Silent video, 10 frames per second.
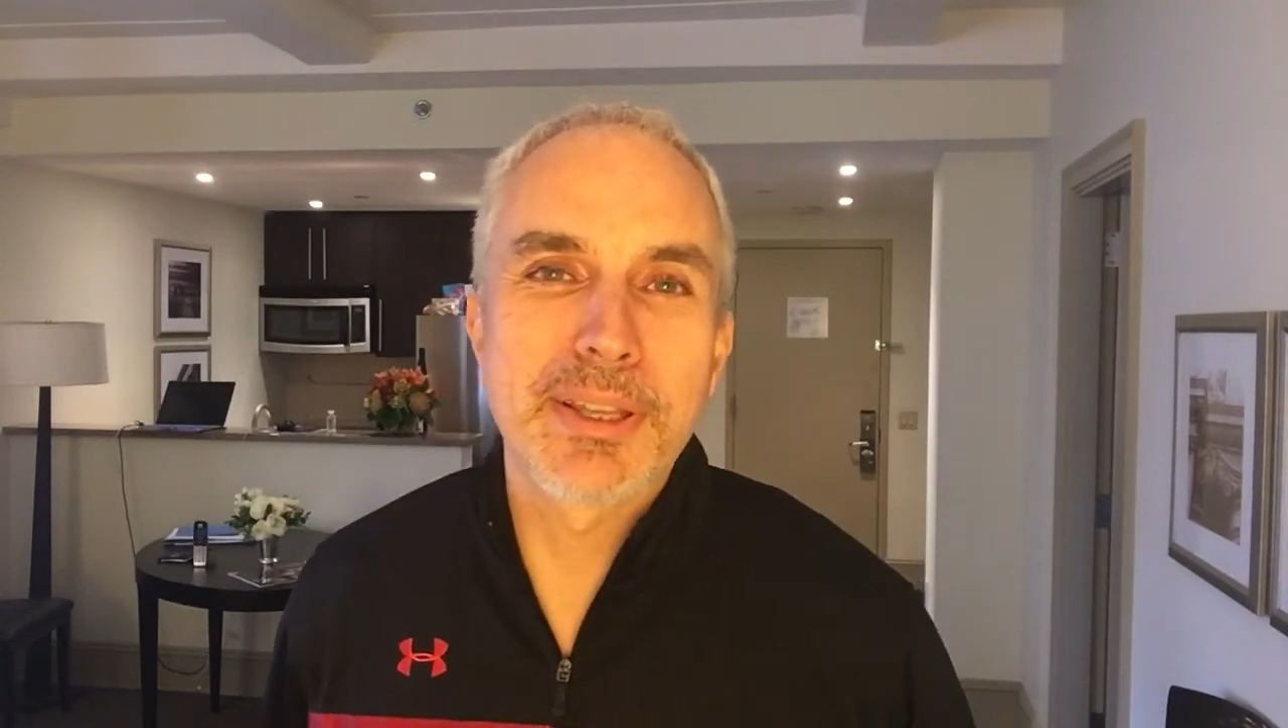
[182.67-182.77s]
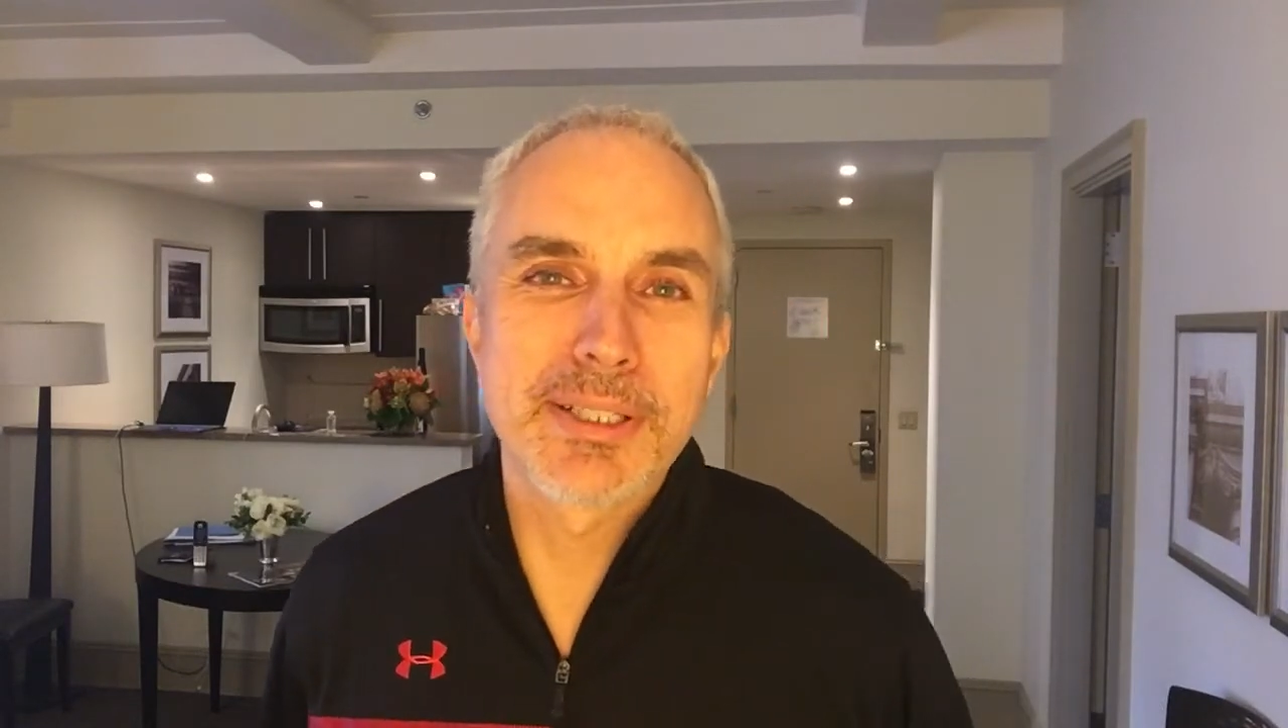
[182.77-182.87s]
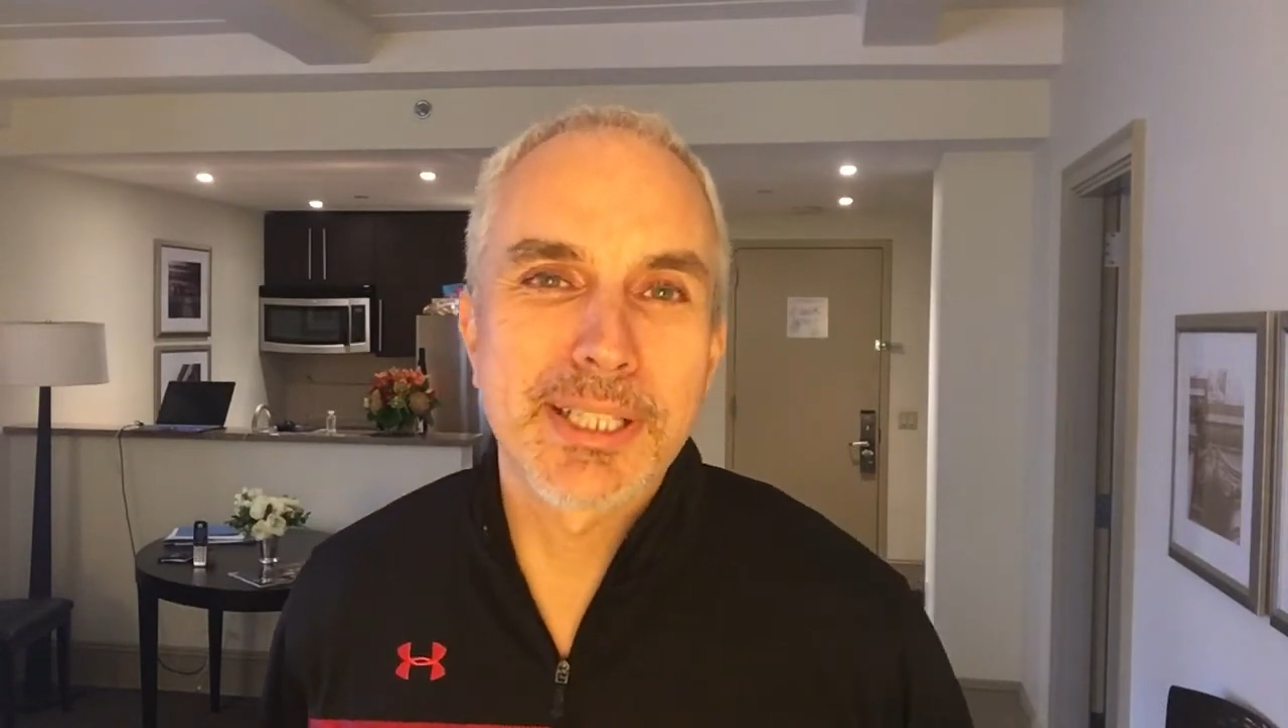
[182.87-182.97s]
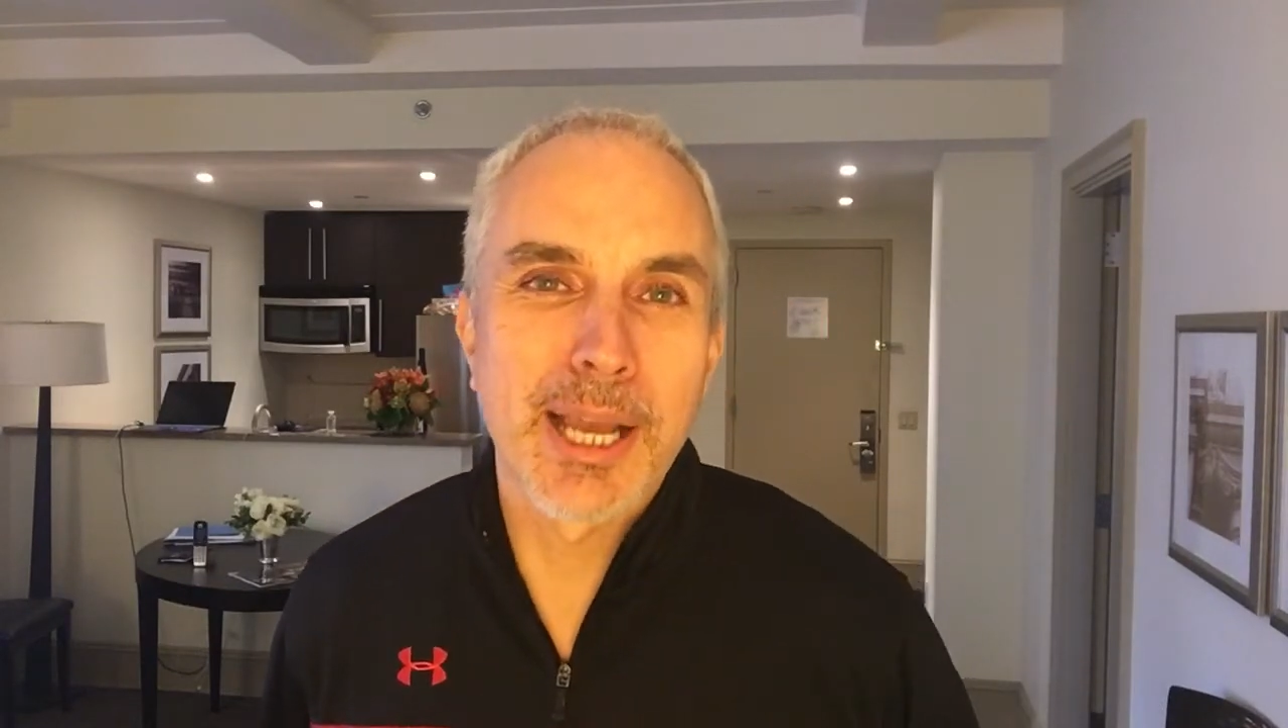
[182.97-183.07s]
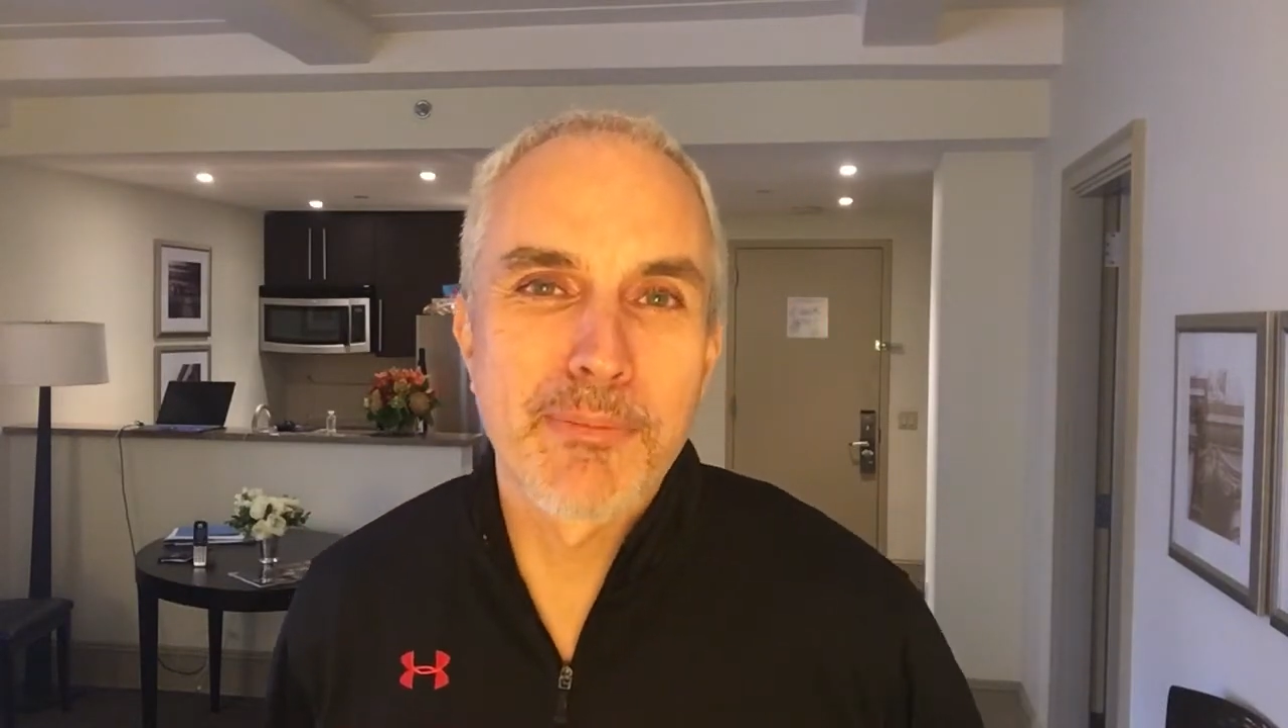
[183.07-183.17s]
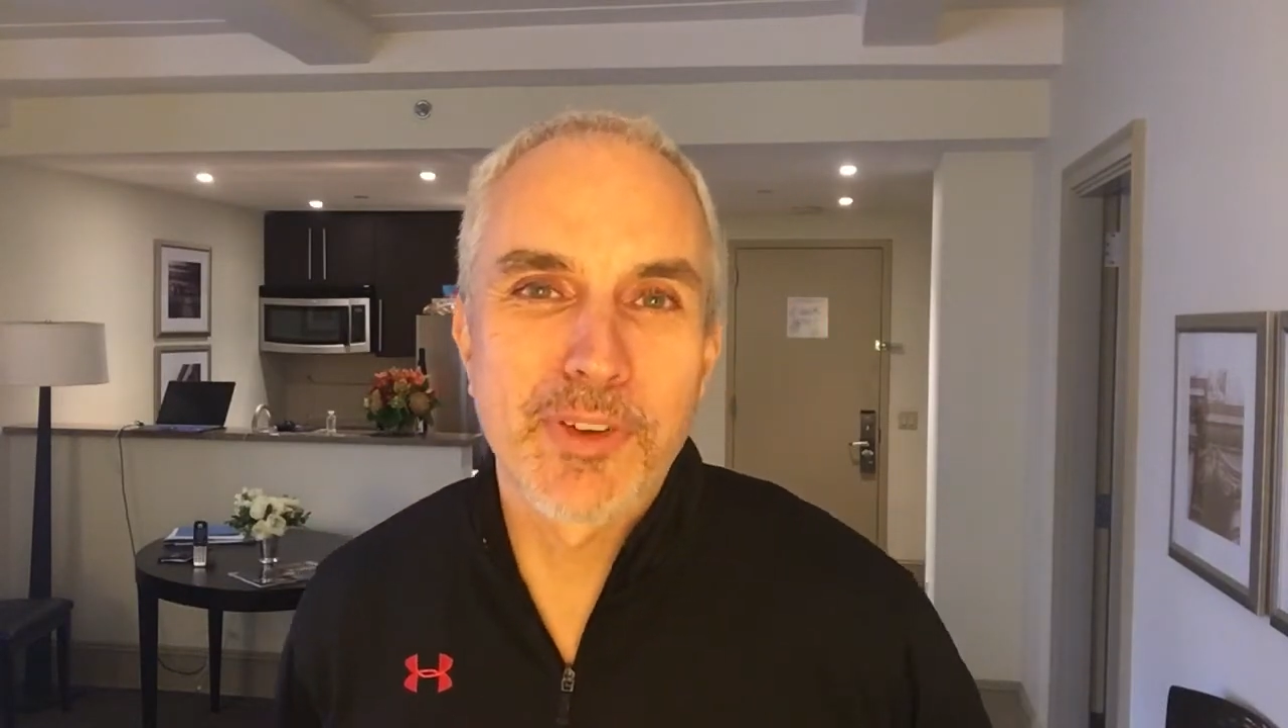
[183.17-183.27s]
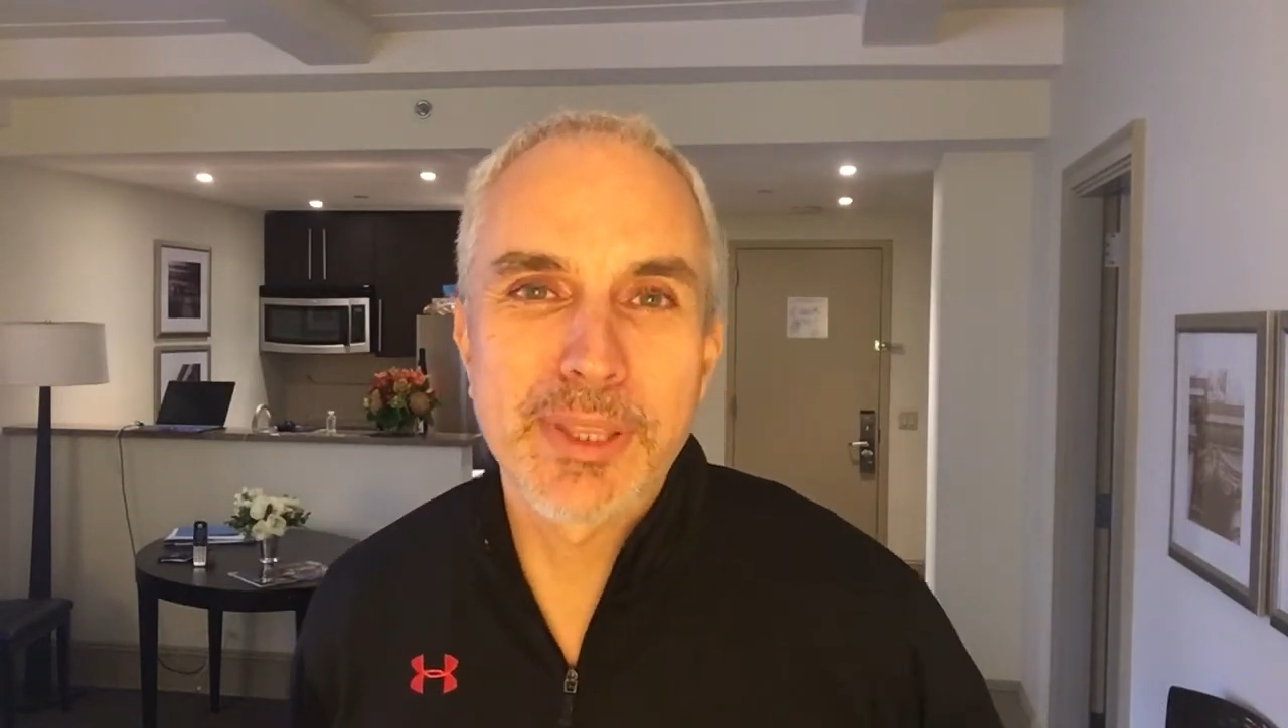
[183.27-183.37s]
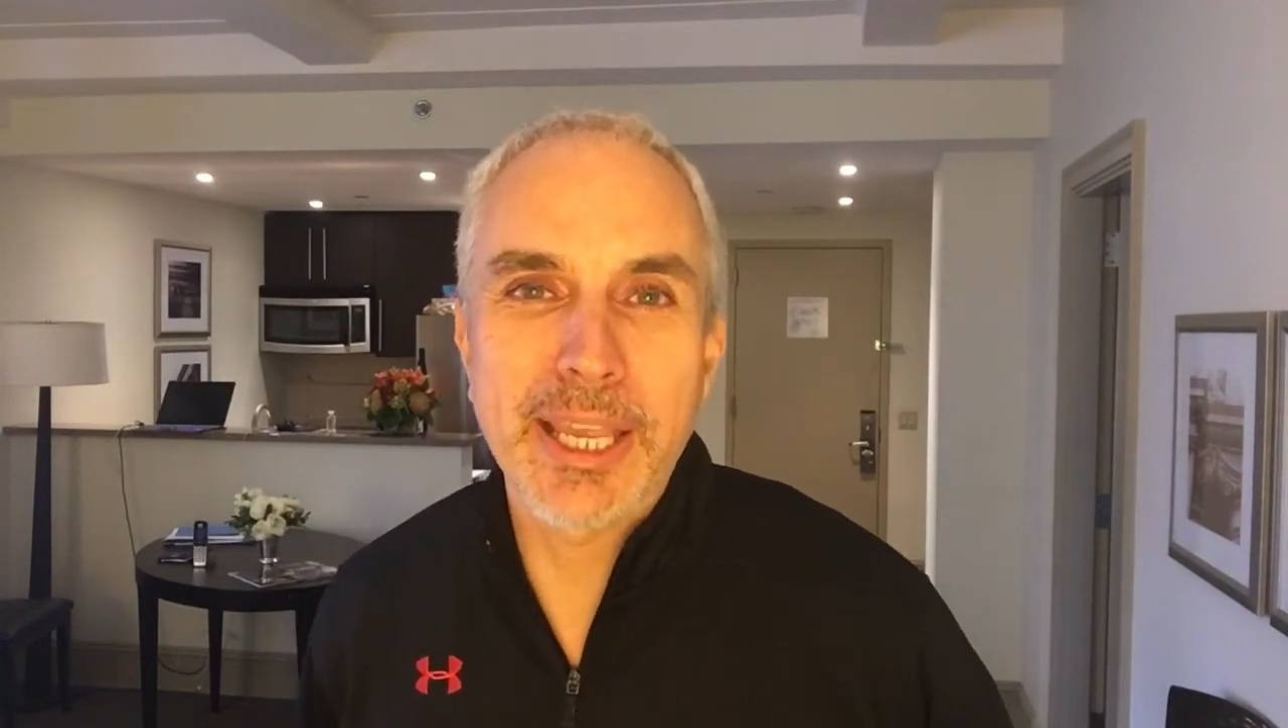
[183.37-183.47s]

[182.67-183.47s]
the discomfort